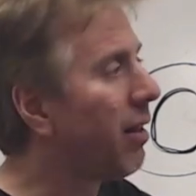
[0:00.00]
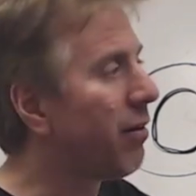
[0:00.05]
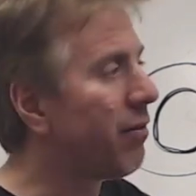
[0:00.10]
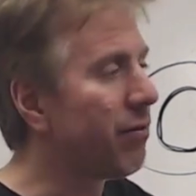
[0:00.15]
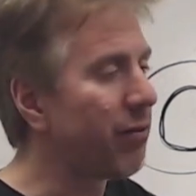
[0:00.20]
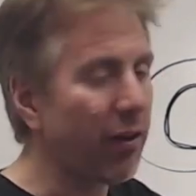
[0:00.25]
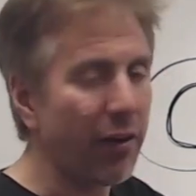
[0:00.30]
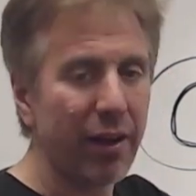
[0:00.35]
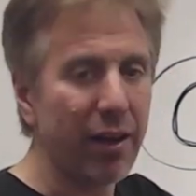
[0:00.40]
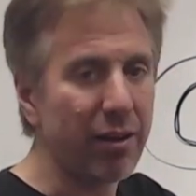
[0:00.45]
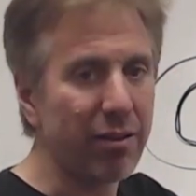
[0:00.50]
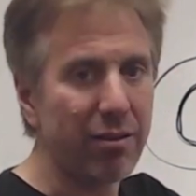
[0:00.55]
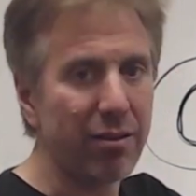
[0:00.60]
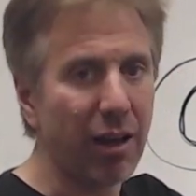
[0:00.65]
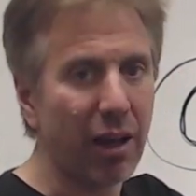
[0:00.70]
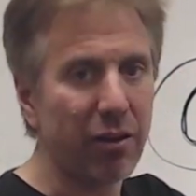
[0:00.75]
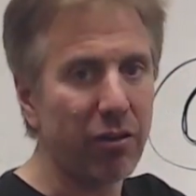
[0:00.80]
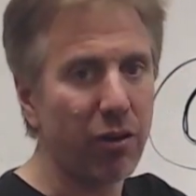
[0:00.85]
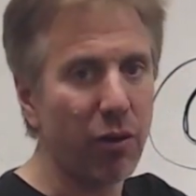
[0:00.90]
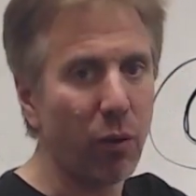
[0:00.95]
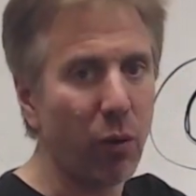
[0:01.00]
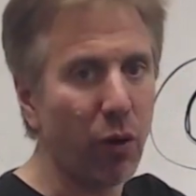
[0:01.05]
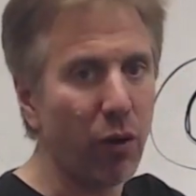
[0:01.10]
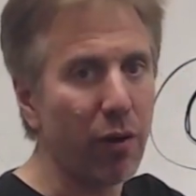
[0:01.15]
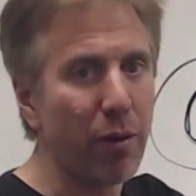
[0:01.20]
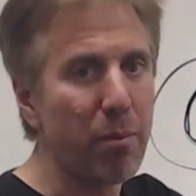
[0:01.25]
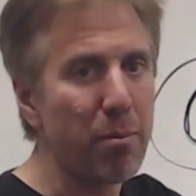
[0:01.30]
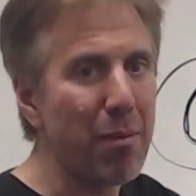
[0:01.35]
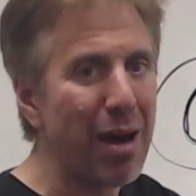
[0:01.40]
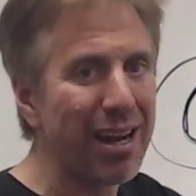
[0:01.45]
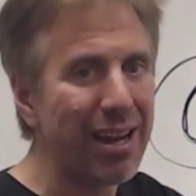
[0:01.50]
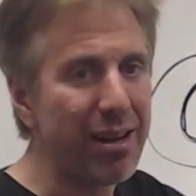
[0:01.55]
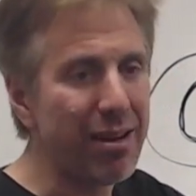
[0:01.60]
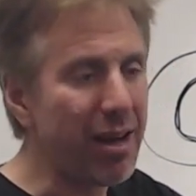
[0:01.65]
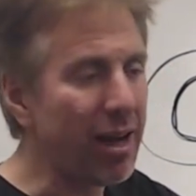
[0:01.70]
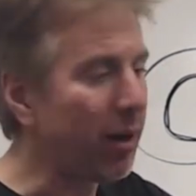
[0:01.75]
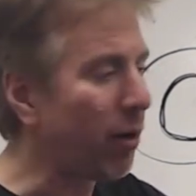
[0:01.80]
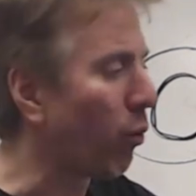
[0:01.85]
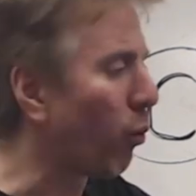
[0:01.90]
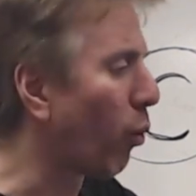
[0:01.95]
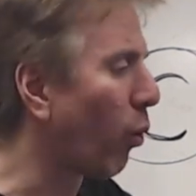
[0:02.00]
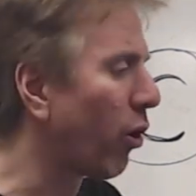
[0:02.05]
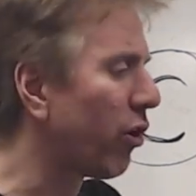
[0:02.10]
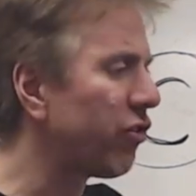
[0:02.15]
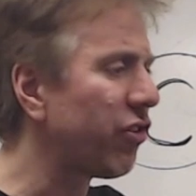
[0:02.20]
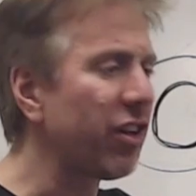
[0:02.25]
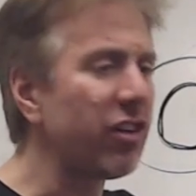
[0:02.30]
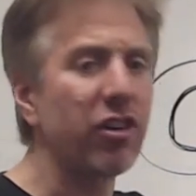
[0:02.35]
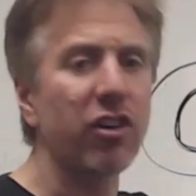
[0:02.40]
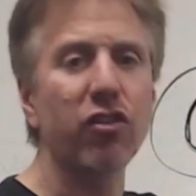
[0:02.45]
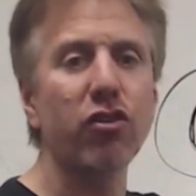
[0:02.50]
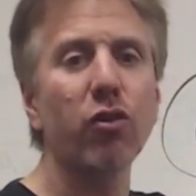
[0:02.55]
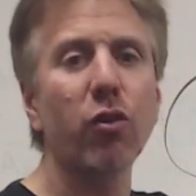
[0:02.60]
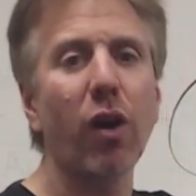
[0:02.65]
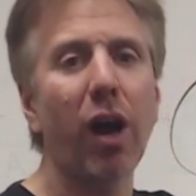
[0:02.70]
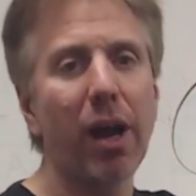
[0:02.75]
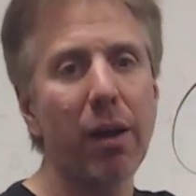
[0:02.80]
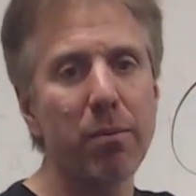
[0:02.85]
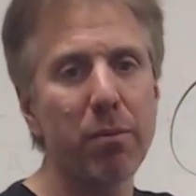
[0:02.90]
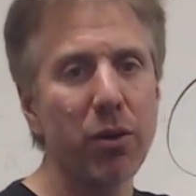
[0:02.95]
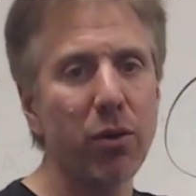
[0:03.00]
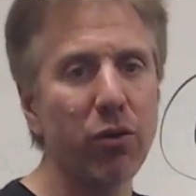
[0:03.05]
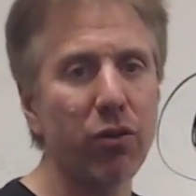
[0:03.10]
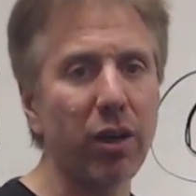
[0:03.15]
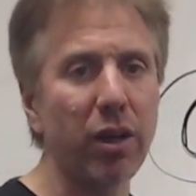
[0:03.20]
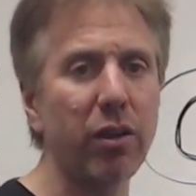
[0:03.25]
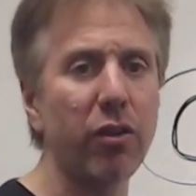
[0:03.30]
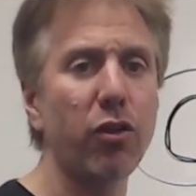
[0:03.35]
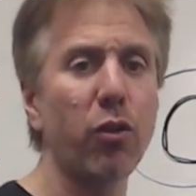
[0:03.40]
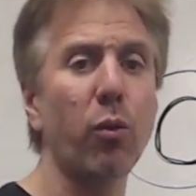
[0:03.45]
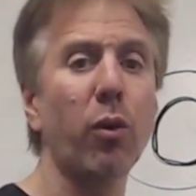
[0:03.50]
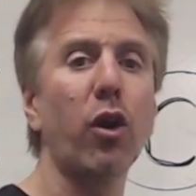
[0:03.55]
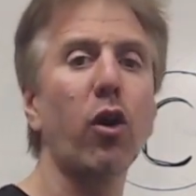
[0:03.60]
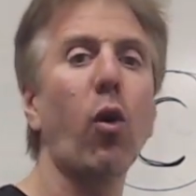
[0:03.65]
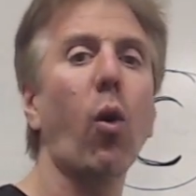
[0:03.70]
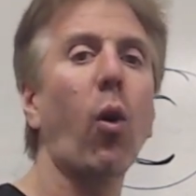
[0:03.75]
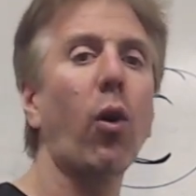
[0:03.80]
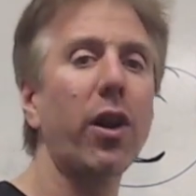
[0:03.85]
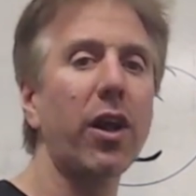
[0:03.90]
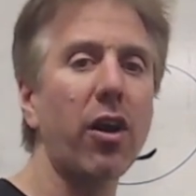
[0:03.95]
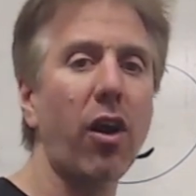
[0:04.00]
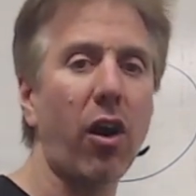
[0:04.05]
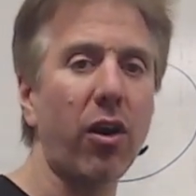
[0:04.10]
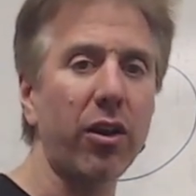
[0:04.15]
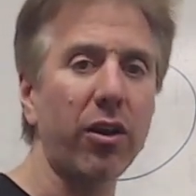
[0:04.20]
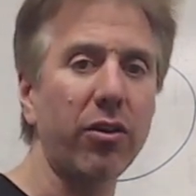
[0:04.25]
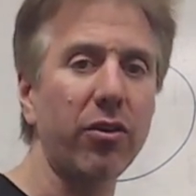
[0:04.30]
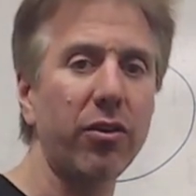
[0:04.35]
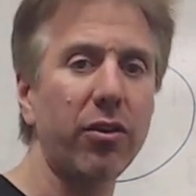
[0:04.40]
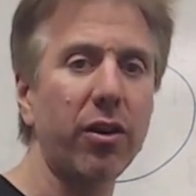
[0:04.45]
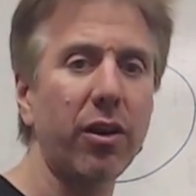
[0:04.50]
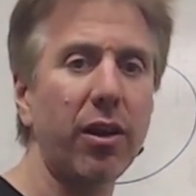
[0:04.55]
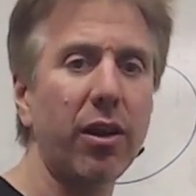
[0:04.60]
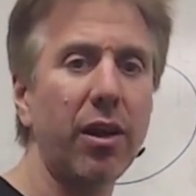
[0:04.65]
Very unsexy word, metadata. Words that describe music, the recording artist,